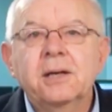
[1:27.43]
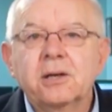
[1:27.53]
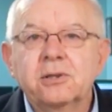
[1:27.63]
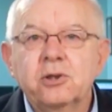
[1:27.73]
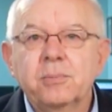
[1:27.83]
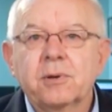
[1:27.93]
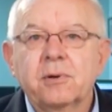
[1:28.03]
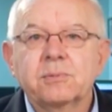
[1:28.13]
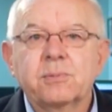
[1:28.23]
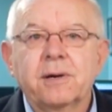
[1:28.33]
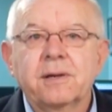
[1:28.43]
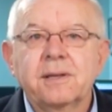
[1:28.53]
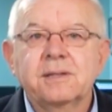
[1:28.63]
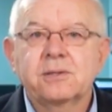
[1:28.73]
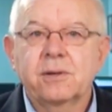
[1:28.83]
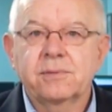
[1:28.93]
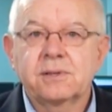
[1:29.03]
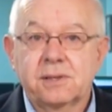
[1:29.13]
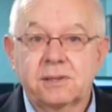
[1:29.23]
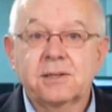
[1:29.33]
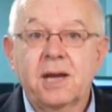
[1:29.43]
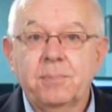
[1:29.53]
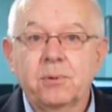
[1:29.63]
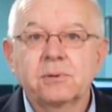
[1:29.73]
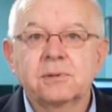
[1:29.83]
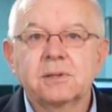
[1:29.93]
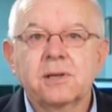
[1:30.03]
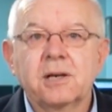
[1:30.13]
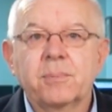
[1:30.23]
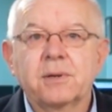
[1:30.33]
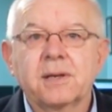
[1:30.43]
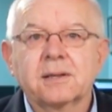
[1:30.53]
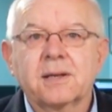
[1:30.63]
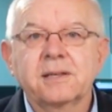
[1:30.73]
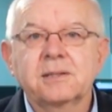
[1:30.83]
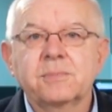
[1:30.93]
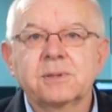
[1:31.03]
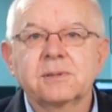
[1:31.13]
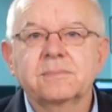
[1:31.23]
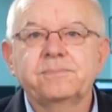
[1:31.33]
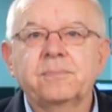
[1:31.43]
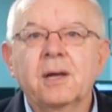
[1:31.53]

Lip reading: Consumer groups worry these services escape laws designed to protect customers.